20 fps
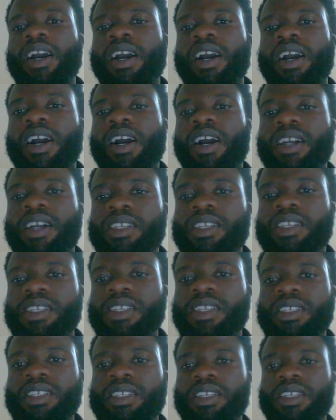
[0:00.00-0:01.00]

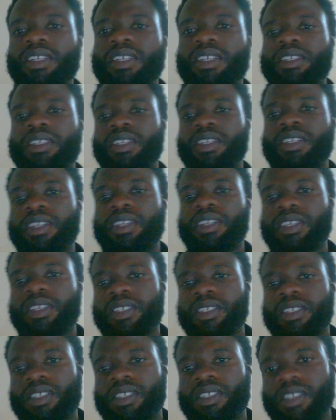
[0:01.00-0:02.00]
attendance
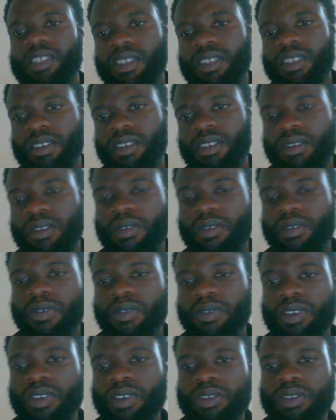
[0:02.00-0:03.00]
status of our
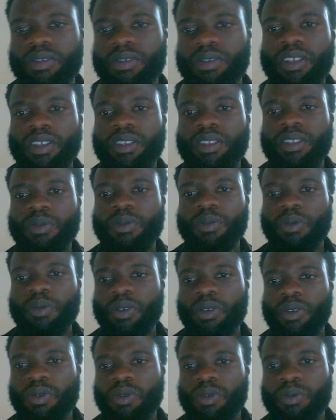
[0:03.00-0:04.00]
student,
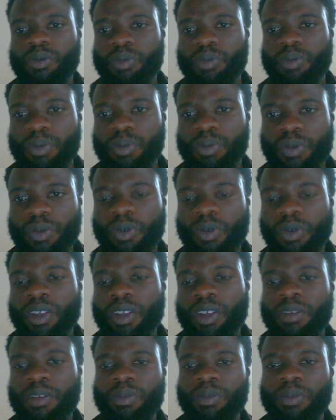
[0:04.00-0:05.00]
whether
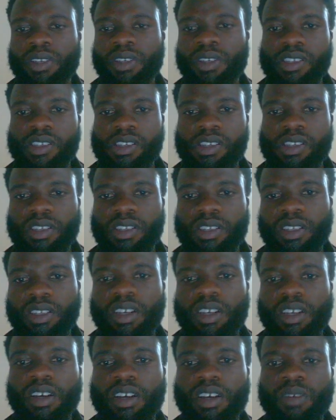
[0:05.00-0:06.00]
present,
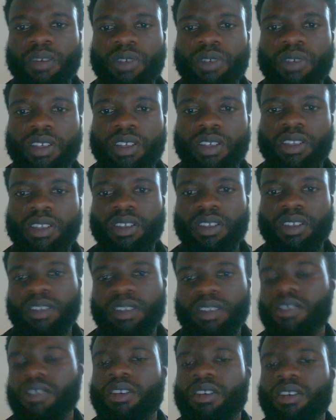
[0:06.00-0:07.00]
absent,
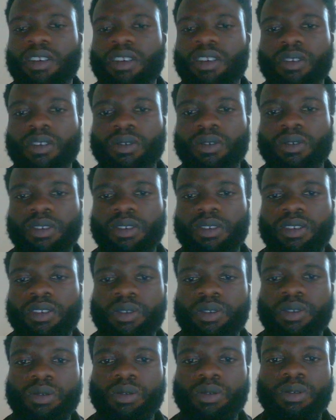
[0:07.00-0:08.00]
and so
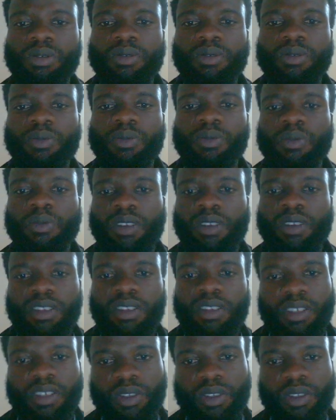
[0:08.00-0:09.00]
on. The
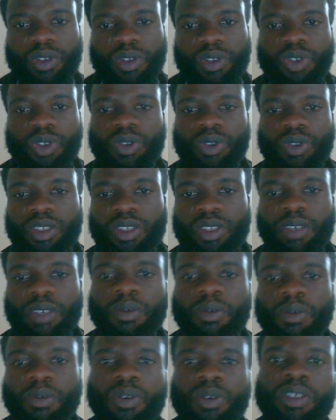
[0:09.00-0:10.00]
tuition
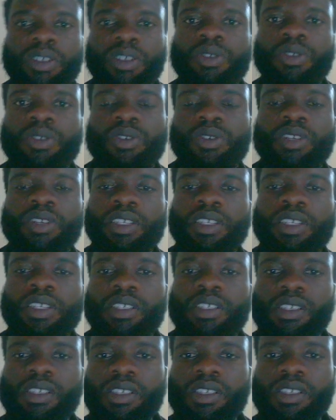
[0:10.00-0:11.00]
table, the tuition
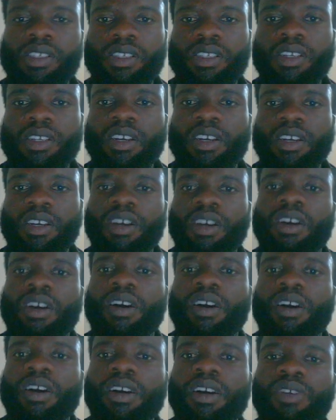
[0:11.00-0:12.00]
entities,
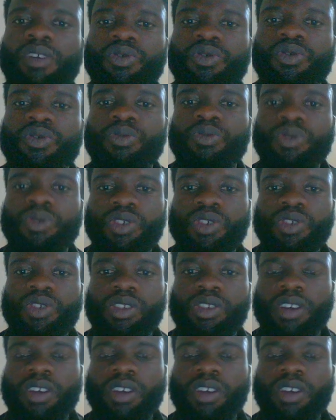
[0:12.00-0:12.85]
attributes,